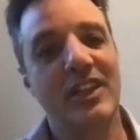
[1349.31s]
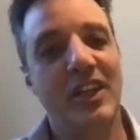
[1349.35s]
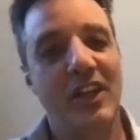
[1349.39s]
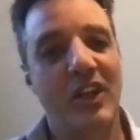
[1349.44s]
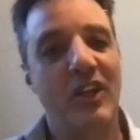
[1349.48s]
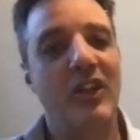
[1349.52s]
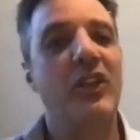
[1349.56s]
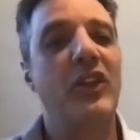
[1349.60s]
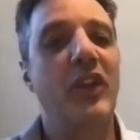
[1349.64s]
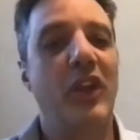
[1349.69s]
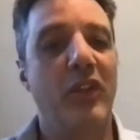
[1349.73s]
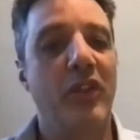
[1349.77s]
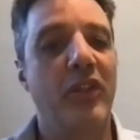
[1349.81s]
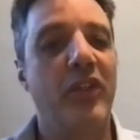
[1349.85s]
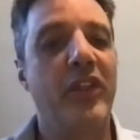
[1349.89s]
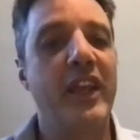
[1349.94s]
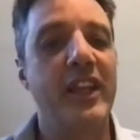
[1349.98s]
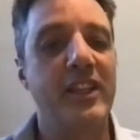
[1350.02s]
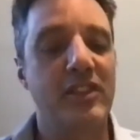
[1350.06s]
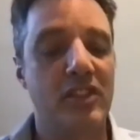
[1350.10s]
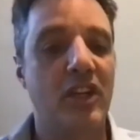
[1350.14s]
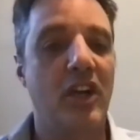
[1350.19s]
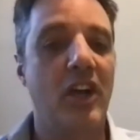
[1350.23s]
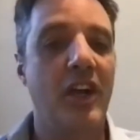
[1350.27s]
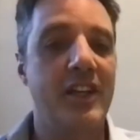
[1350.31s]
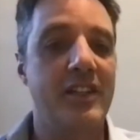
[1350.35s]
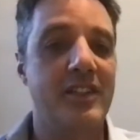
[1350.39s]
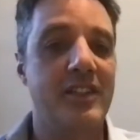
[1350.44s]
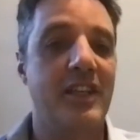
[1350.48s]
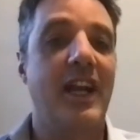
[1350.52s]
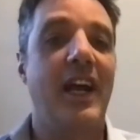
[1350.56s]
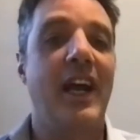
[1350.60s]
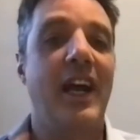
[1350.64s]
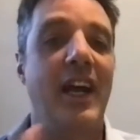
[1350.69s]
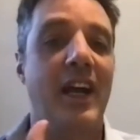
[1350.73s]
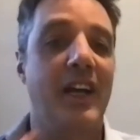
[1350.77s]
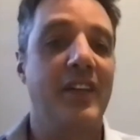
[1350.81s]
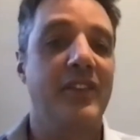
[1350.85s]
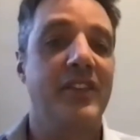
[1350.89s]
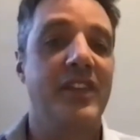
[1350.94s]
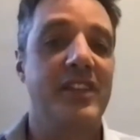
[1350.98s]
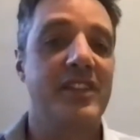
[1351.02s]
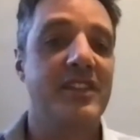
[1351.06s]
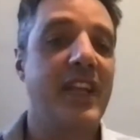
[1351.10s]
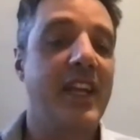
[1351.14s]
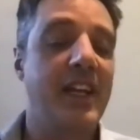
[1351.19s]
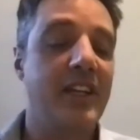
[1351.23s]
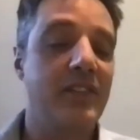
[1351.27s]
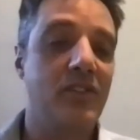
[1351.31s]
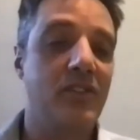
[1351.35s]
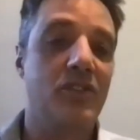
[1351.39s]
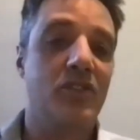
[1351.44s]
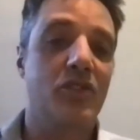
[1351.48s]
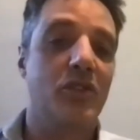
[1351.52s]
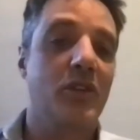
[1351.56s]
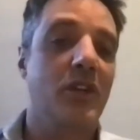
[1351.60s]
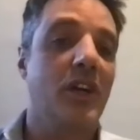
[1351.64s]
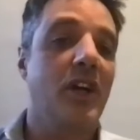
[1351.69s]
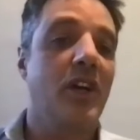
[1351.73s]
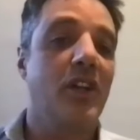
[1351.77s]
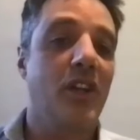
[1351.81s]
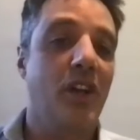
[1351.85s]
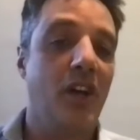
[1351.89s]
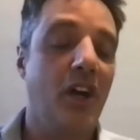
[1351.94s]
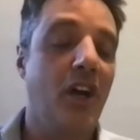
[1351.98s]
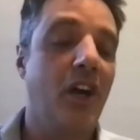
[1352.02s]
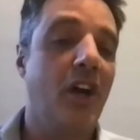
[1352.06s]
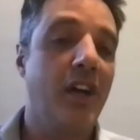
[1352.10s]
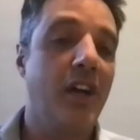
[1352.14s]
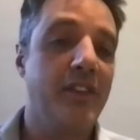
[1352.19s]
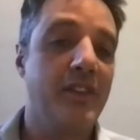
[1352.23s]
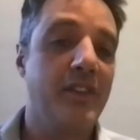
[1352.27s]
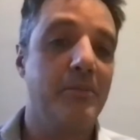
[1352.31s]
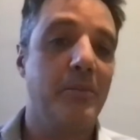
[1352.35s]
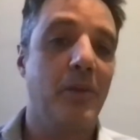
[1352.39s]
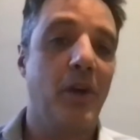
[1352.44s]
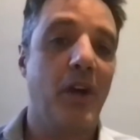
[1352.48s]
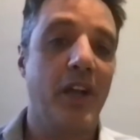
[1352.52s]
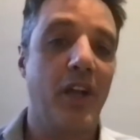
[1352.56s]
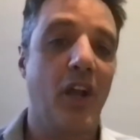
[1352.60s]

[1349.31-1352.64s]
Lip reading: you know, these guys are, the standards are a lot higher than mine.